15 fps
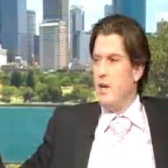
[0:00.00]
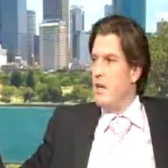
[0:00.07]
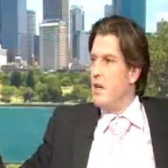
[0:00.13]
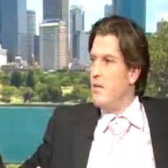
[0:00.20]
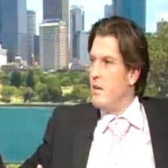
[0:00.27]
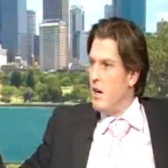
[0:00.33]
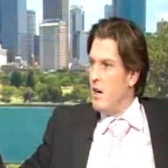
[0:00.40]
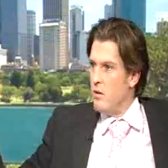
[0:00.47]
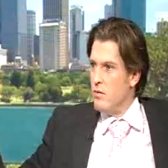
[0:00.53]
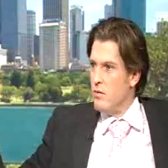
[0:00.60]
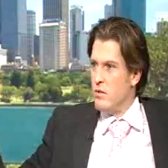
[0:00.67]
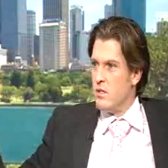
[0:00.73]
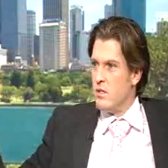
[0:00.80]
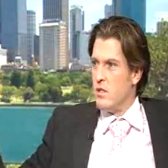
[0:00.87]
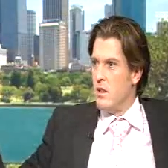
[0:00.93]
if it holds
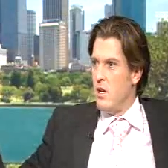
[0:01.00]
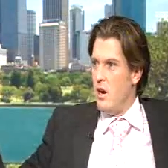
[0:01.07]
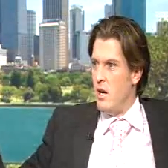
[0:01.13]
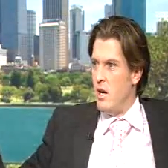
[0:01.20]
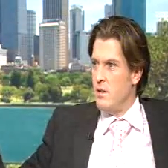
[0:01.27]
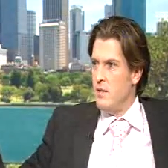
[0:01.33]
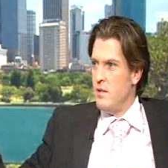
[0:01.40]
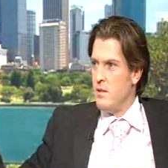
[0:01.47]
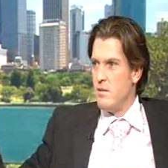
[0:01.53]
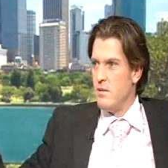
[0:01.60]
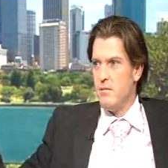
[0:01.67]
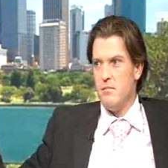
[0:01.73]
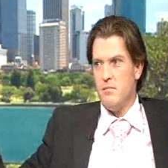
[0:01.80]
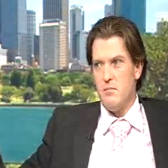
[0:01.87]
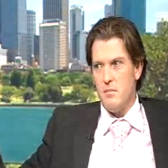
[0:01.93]
its line,
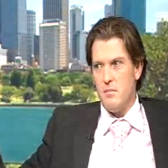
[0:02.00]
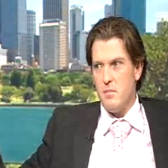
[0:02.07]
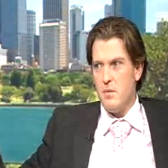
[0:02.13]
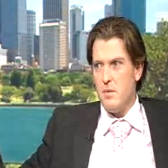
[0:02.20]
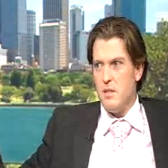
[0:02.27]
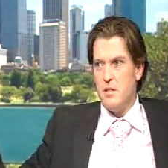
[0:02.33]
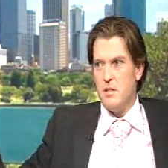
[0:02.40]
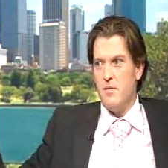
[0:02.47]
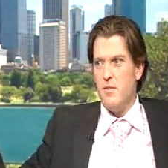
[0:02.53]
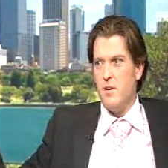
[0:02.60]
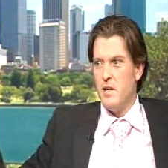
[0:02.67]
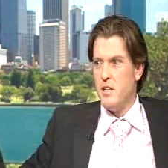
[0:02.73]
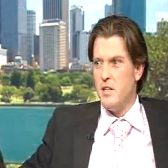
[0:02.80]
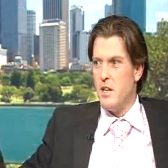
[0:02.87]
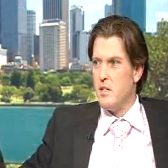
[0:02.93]
there's a fair
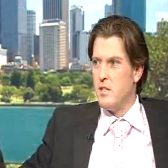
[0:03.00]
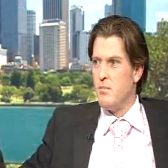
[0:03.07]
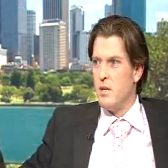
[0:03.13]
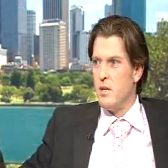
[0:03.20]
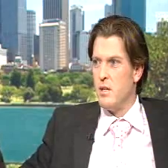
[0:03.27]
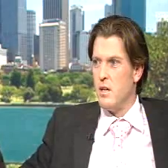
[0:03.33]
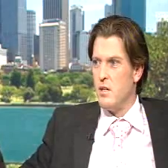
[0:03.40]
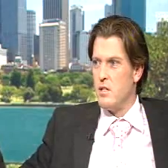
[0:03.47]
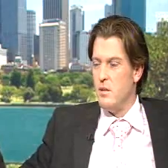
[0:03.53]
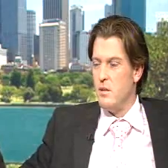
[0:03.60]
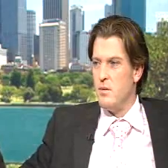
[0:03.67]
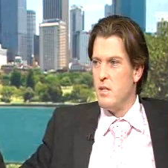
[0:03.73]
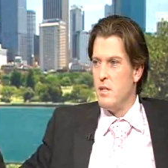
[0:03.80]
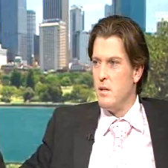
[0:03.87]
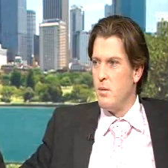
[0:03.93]
chance to bring those slips
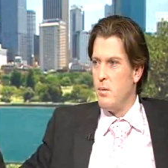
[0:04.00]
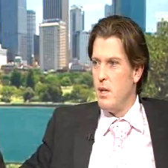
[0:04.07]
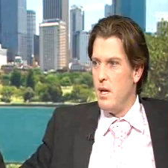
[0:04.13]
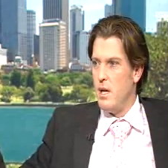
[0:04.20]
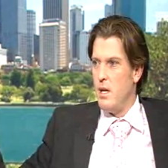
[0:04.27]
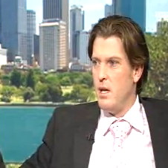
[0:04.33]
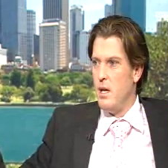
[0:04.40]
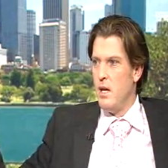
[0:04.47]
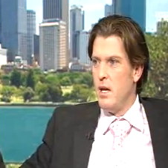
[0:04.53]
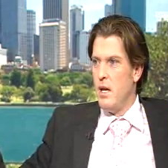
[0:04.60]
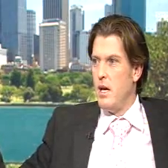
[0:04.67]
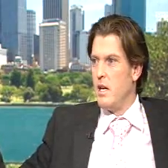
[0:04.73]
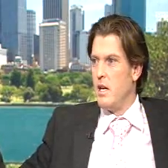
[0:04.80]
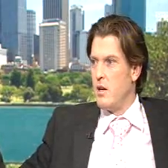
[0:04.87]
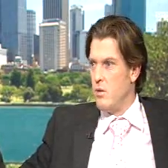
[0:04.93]
into play
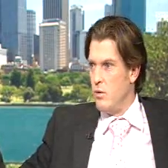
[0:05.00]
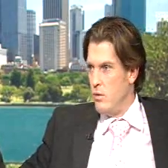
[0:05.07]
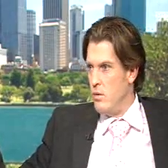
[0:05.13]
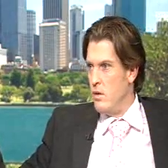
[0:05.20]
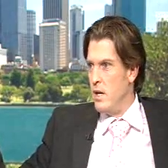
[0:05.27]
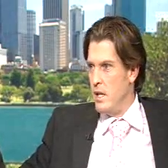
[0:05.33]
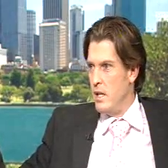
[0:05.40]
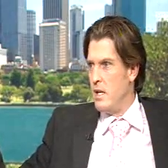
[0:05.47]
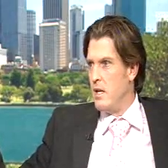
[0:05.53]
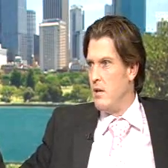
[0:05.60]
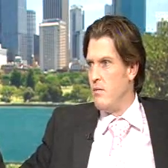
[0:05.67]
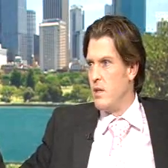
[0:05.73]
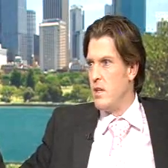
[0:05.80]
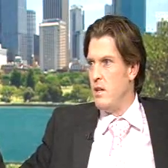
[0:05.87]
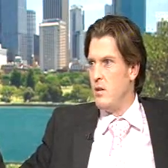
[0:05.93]
and get
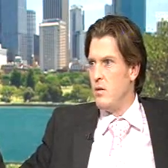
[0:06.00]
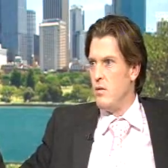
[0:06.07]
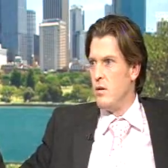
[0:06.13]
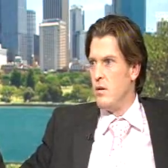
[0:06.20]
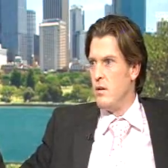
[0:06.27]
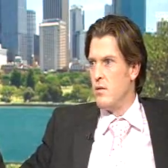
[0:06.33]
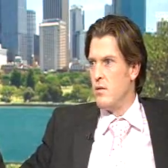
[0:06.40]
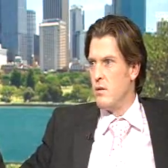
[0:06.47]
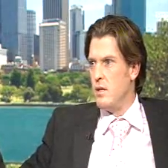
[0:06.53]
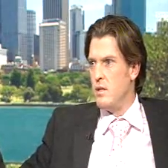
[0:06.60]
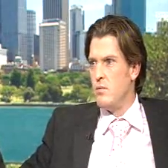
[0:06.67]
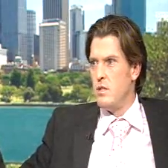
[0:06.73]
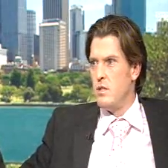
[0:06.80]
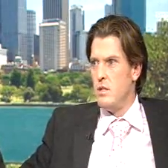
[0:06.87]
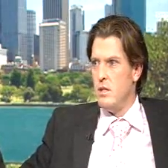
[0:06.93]
Ricky caught on the crease,
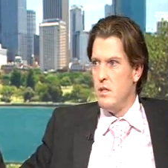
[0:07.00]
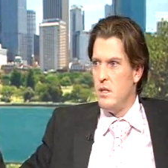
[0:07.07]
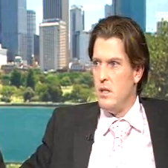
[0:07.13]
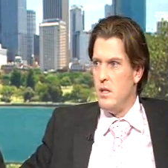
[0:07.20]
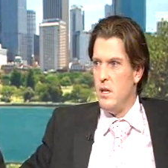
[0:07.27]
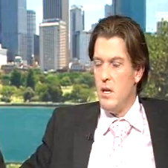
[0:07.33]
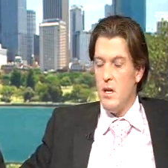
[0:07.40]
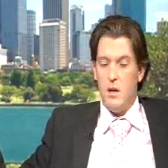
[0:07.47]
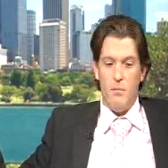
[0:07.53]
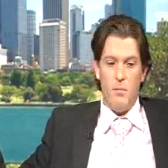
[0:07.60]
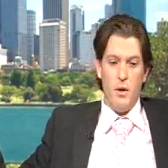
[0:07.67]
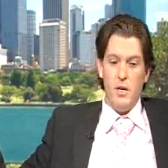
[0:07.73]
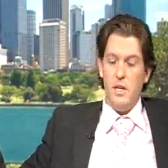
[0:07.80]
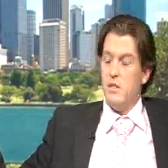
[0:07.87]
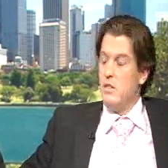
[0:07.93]
which he did.
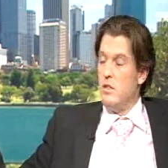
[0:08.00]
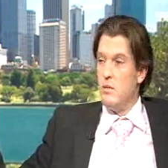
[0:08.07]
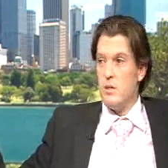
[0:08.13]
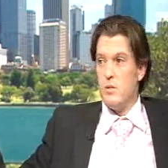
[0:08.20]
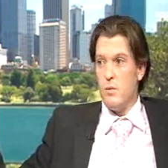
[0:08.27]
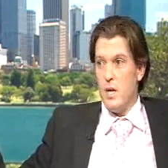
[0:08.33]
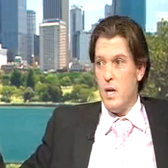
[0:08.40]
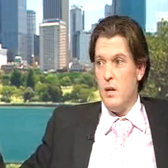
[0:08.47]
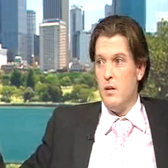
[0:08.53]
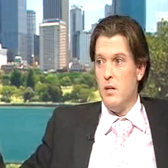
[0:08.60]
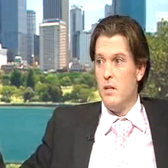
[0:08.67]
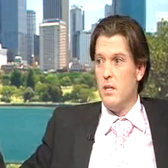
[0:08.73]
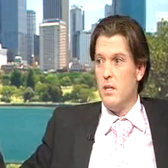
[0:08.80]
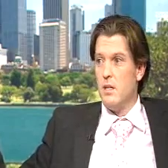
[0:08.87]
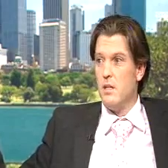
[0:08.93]
Ponting knew as well
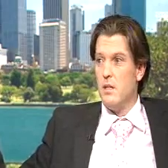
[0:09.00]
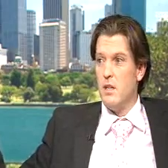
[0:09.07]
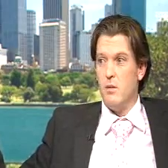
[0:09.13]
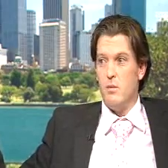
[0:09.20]
that